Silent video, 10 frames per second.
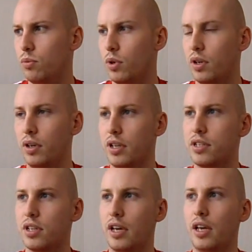What can I
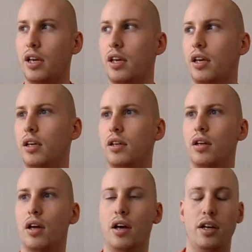say?
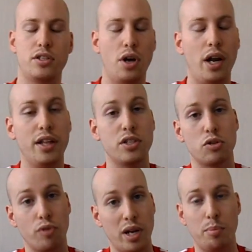Thailand's a
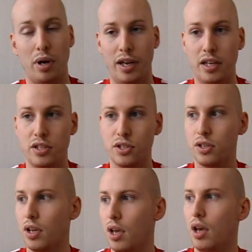great place.
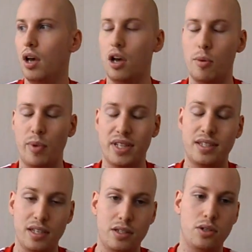I
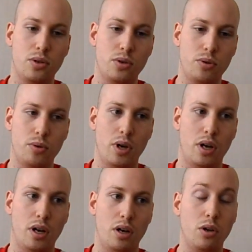did do
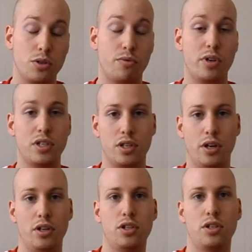a lot of
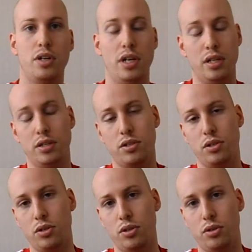research
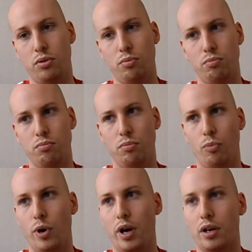into
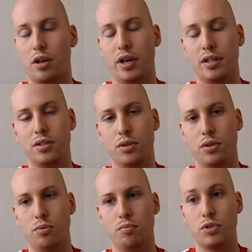where I'd like
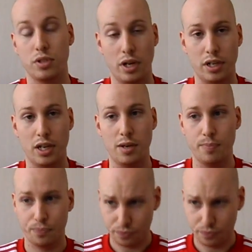to study.